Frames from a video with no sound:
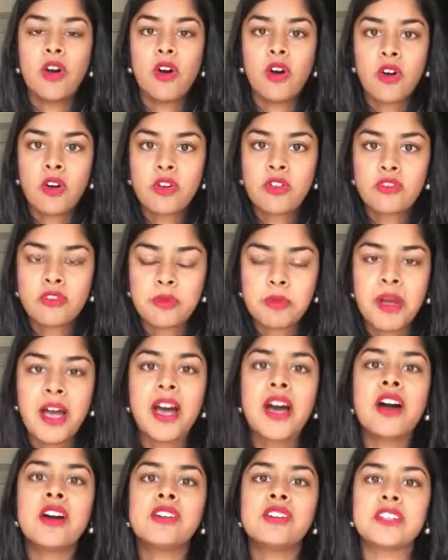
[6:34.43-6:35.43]

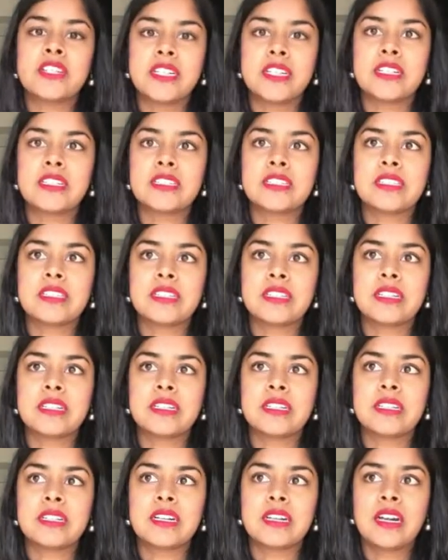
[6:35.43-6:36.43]
overpowering
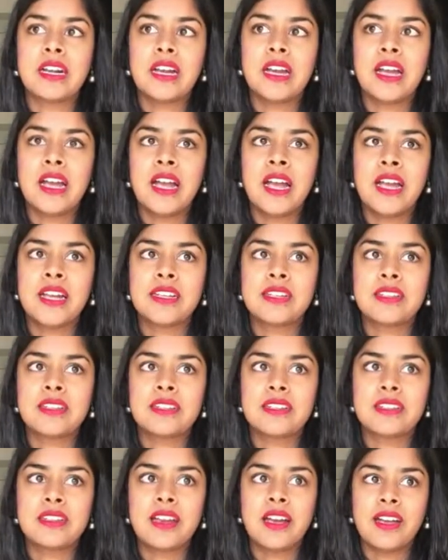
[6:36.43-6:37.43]

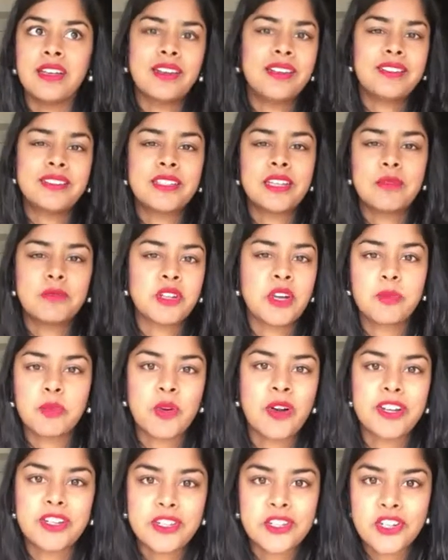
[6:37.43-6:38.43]
and at the same time
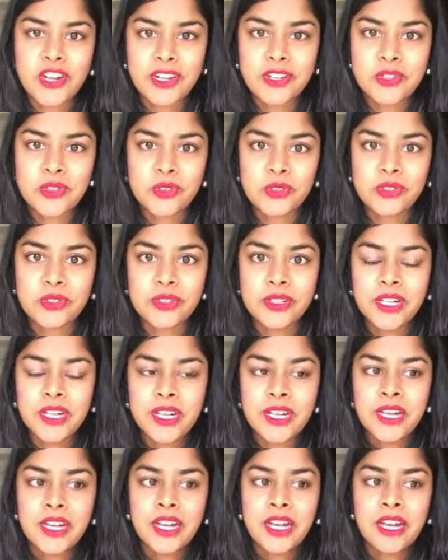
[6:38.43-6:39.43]
quite gentle,
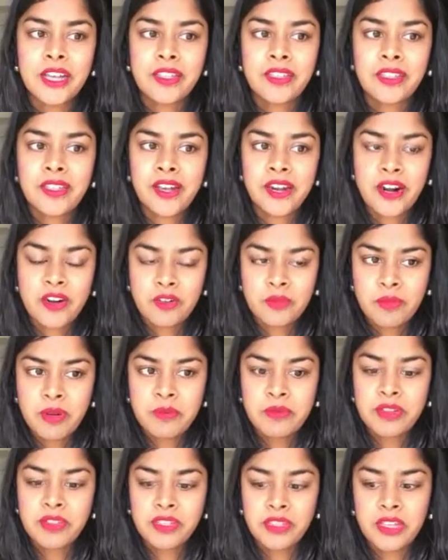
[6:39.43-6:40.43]
that I
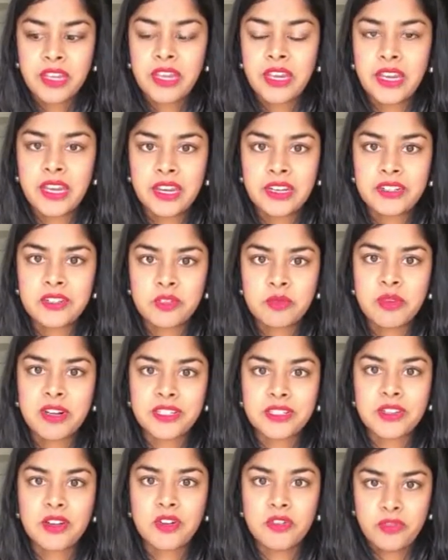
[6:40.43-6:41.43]
remember thinking to
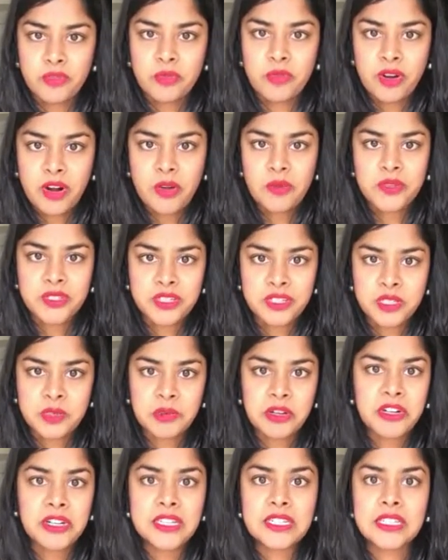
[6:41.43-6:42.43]
myself when I was
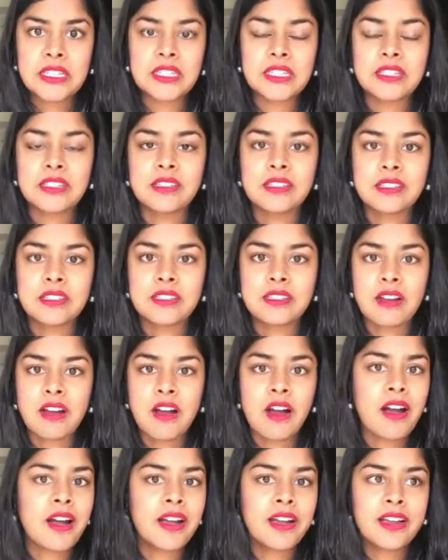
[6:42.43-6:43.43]
experiencing this,
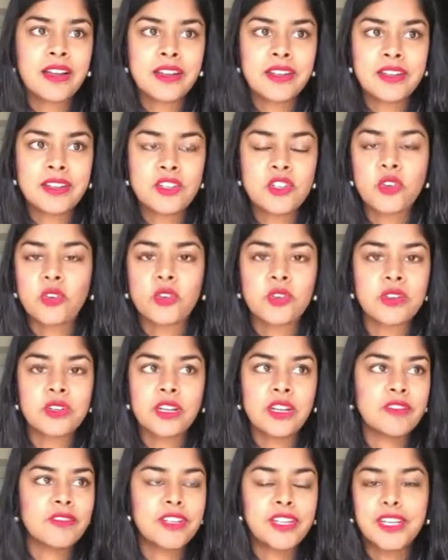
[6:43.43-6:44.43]
I don't
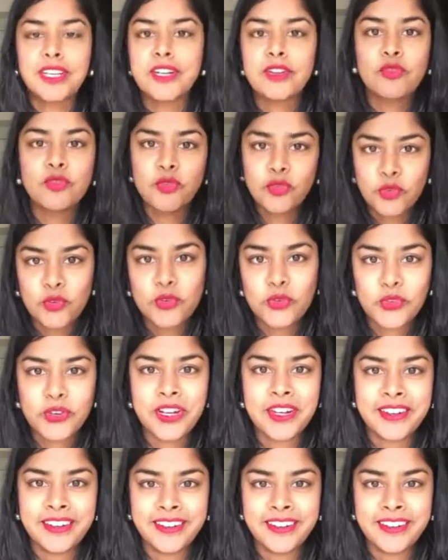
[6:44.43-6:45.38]
even need food.